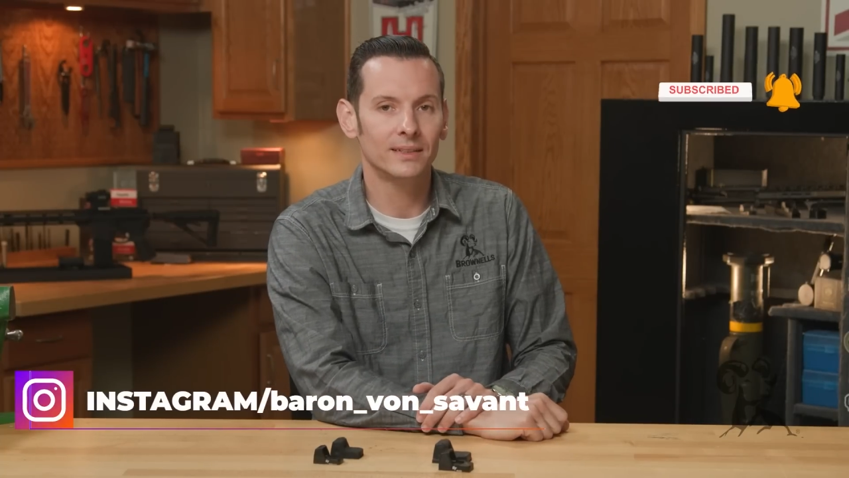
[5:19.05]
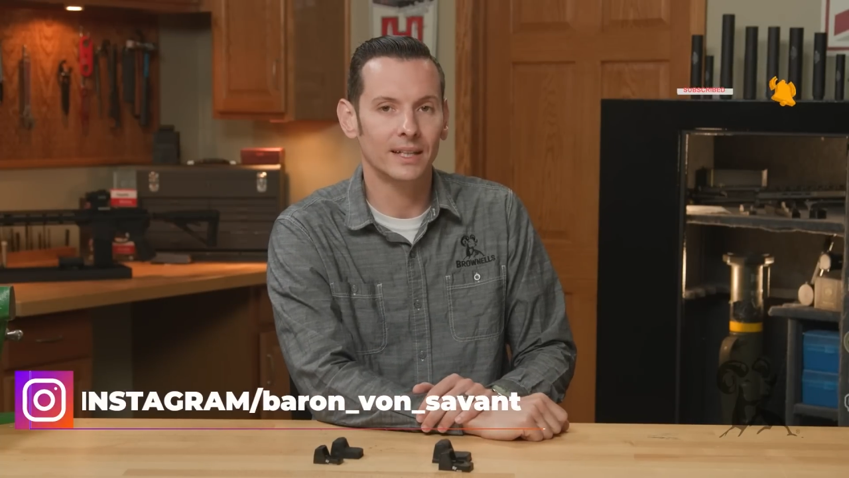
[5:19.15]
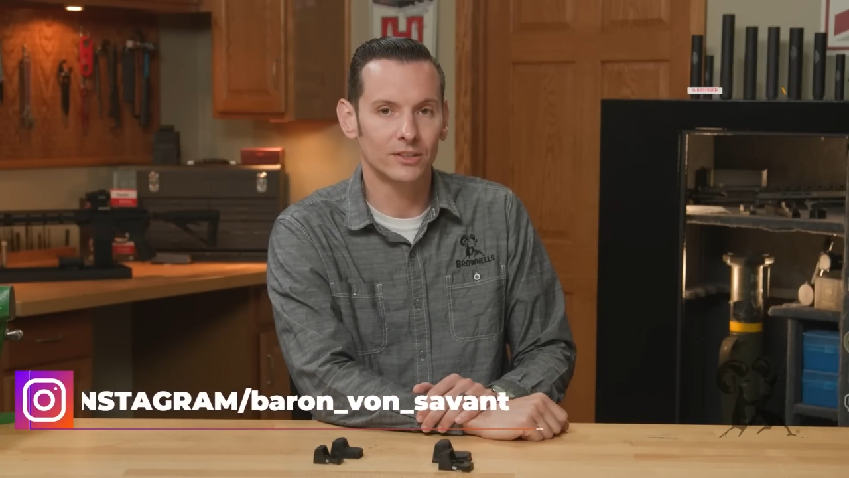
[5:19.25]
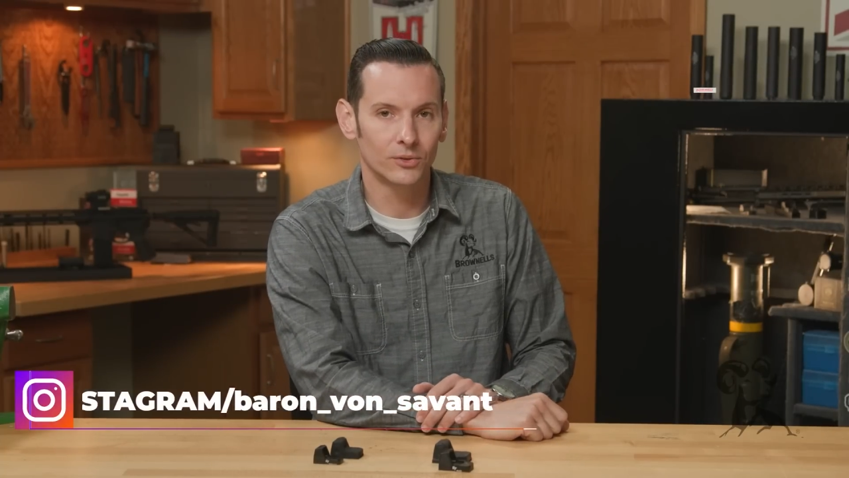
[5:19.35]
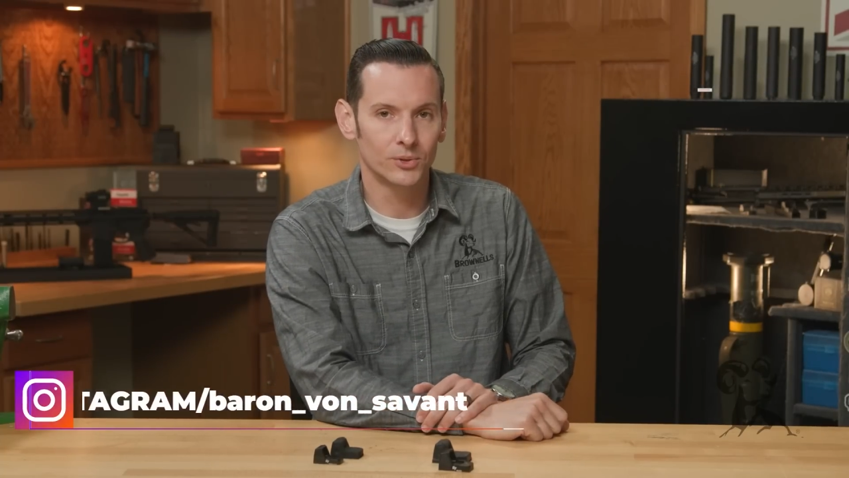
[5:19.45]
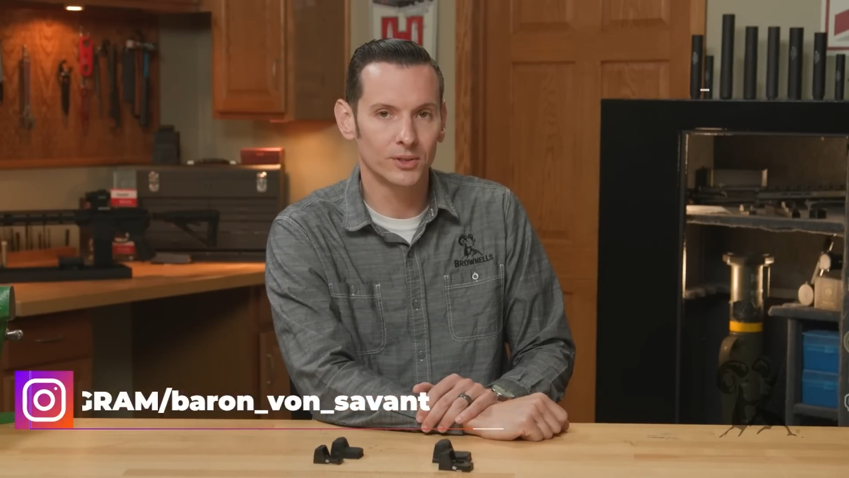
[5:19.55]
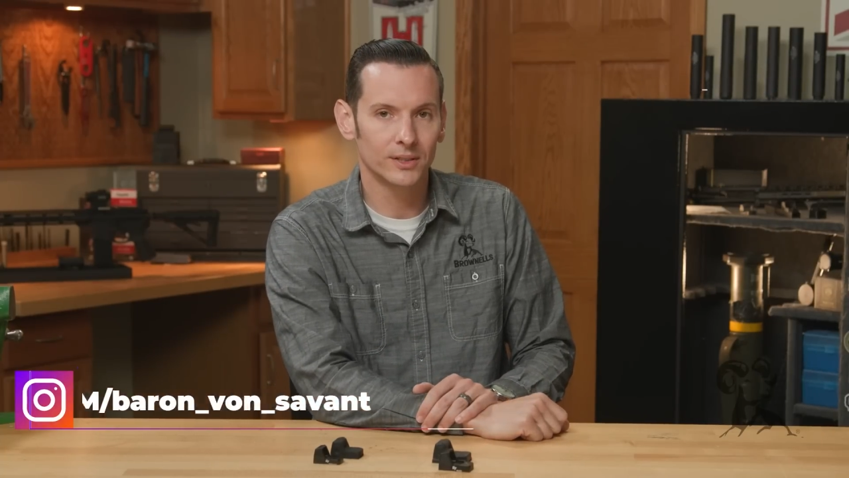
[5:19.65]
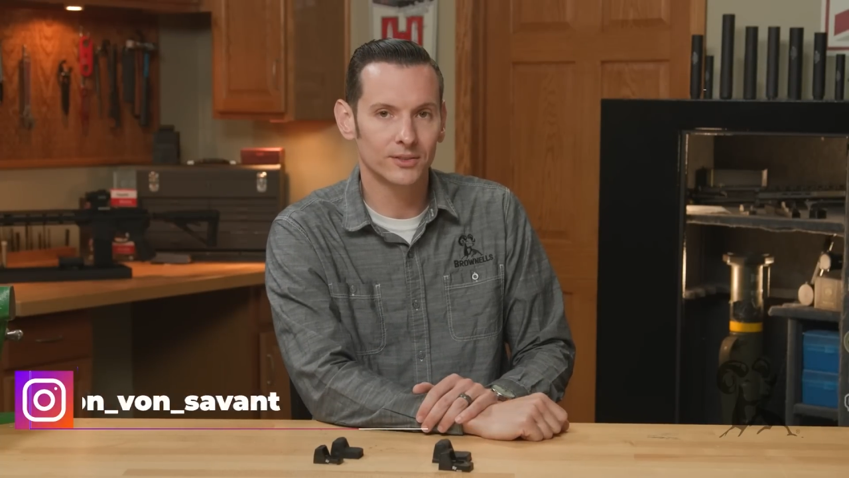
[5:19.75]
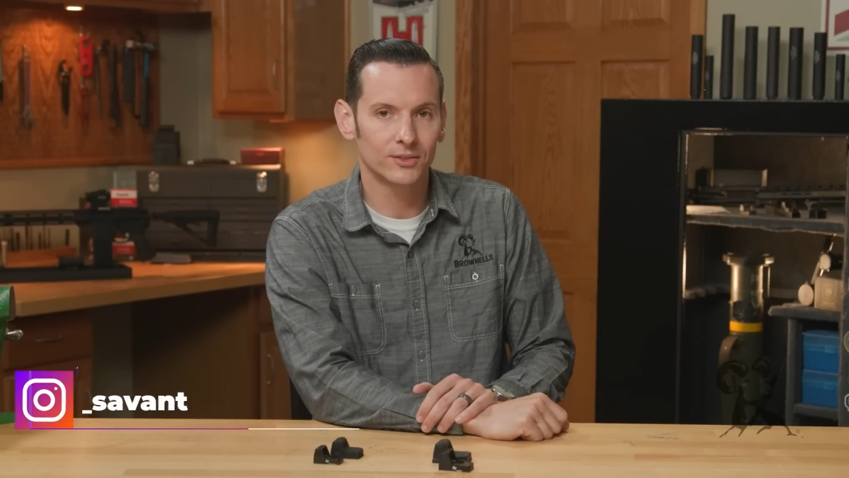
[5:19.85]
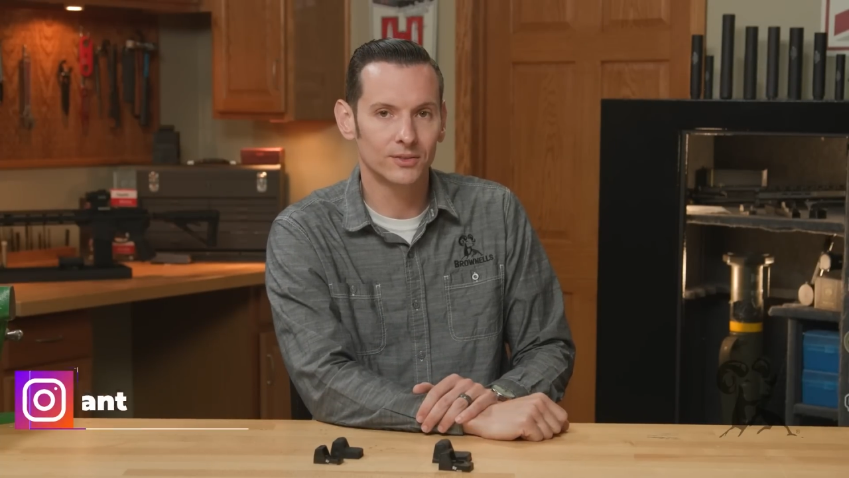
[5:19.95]
Thanks for joining
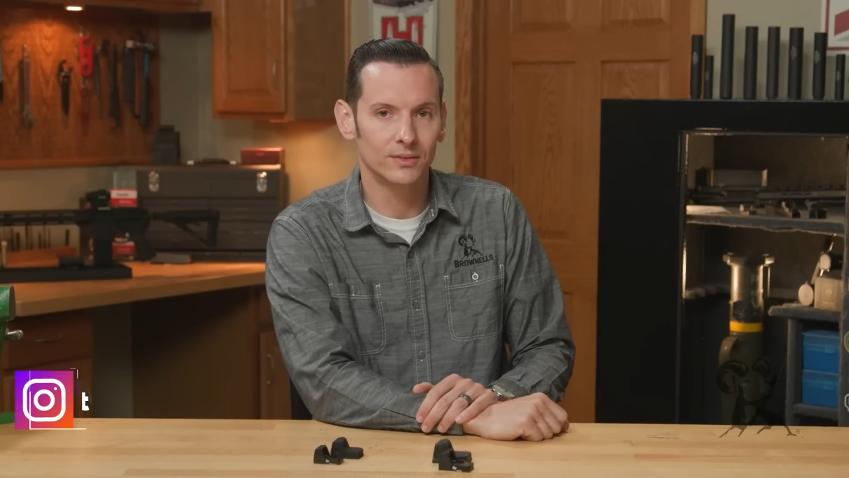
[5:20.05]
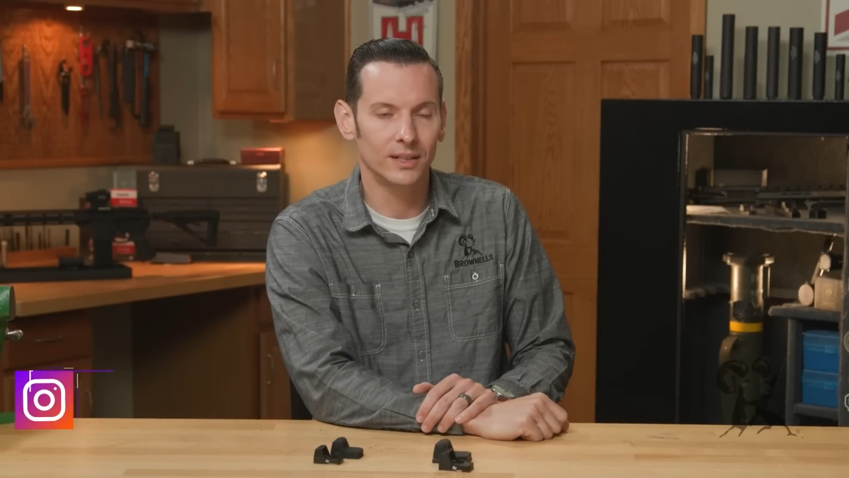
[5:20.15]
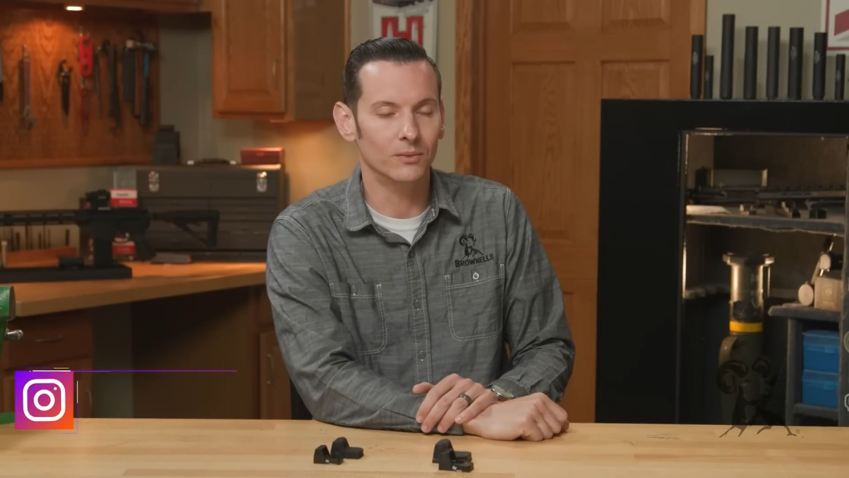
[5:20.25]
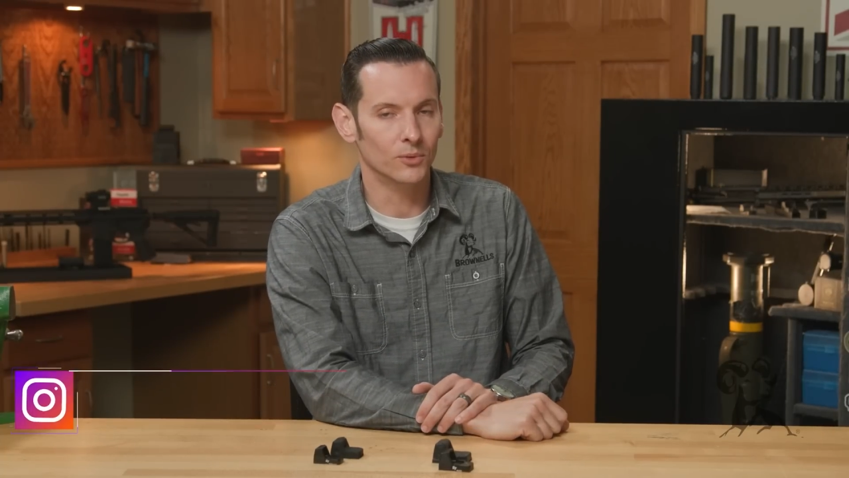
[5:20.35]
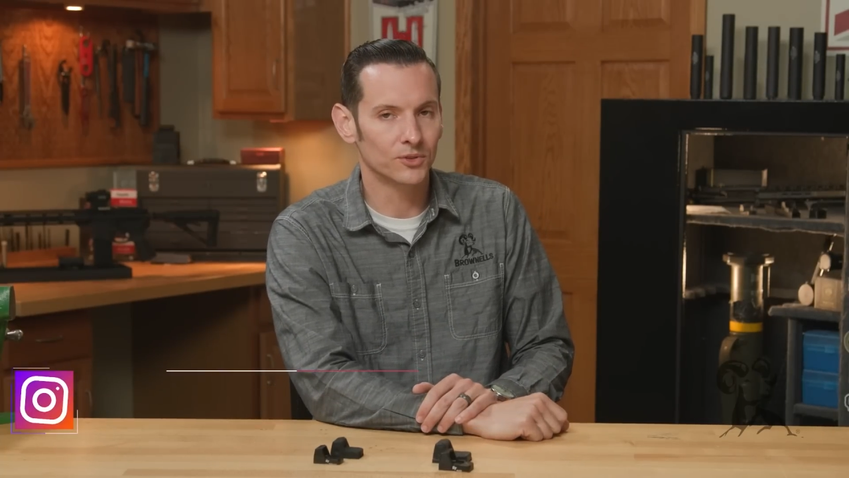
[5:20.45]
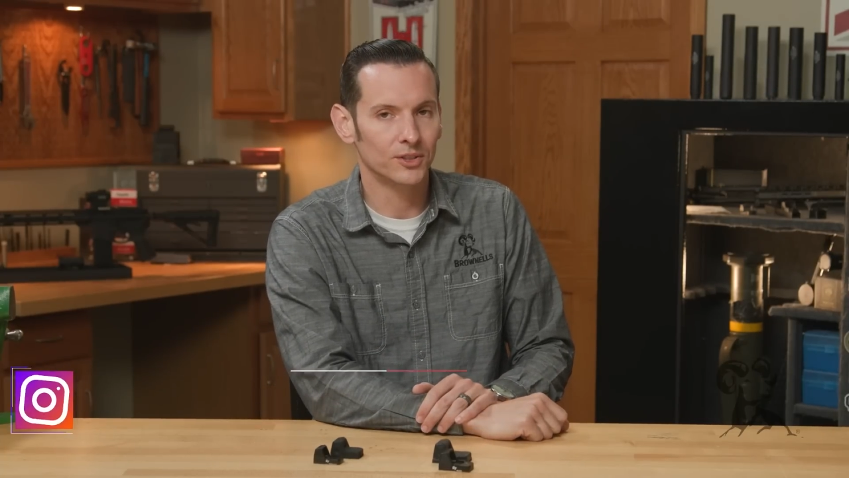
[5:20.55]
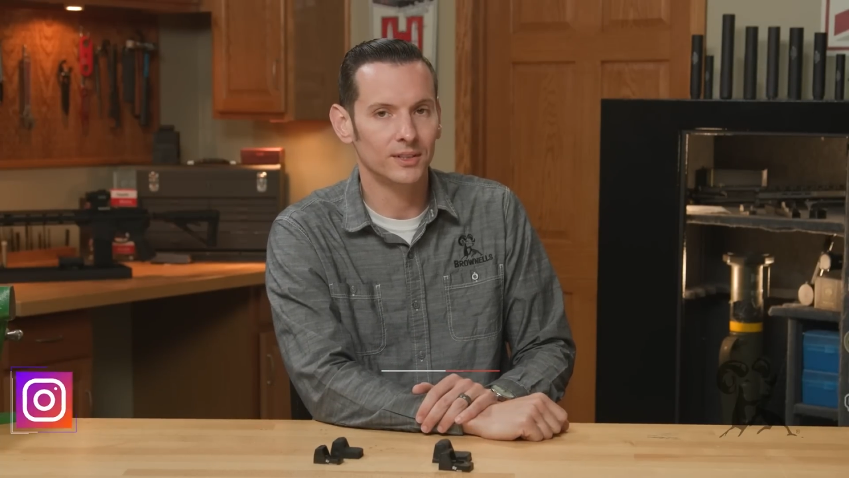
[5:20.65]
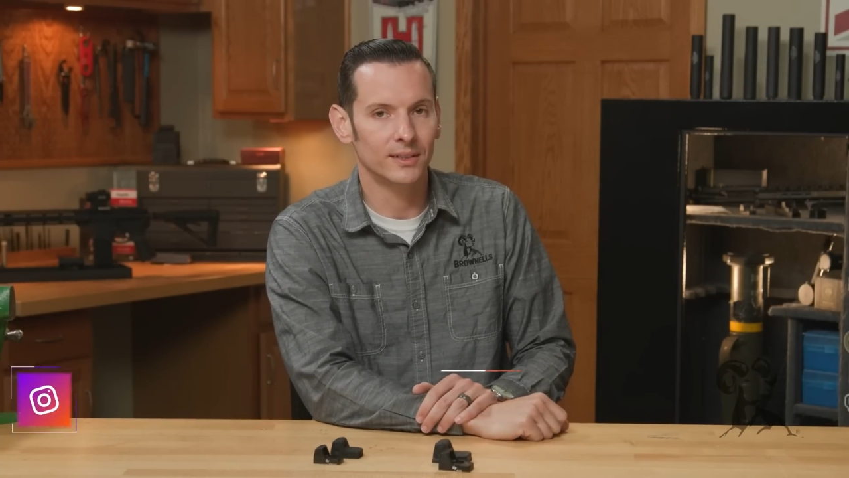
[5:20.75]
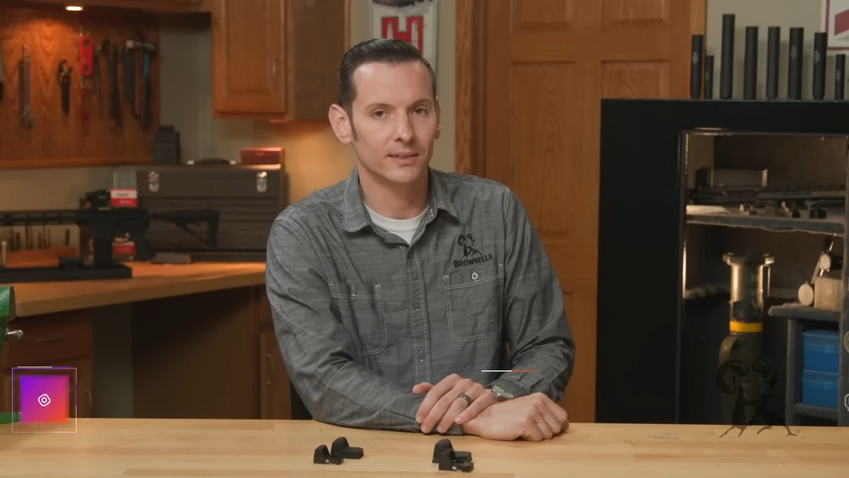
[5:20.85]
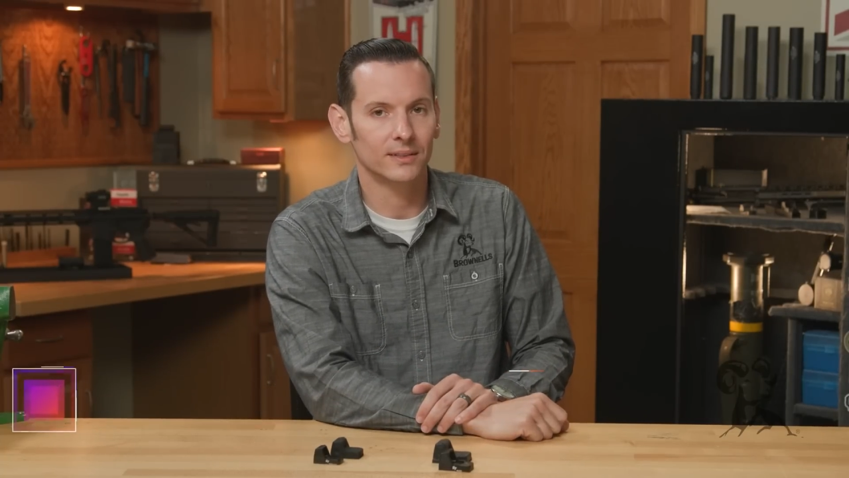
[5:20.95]
us, and we'll see
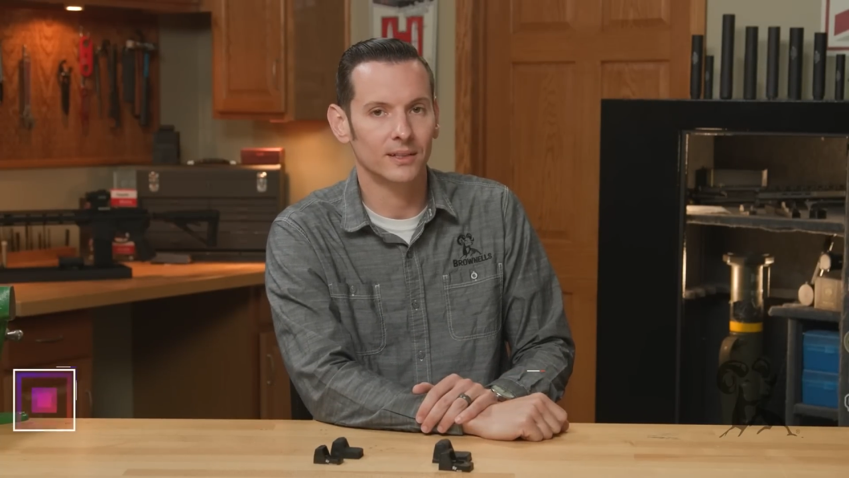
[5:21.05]
you next